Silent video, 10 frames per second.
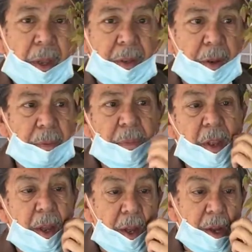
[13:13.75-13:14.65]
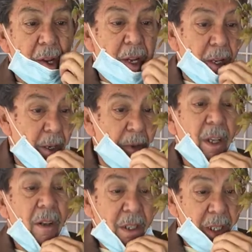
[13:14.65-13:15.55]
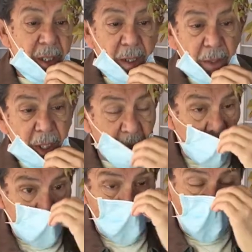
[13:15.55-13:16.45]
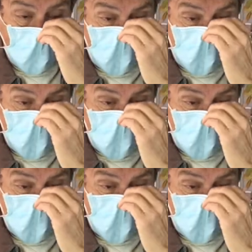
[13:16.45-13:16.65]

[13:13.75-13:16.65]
So here we go. Let's get some of this on there.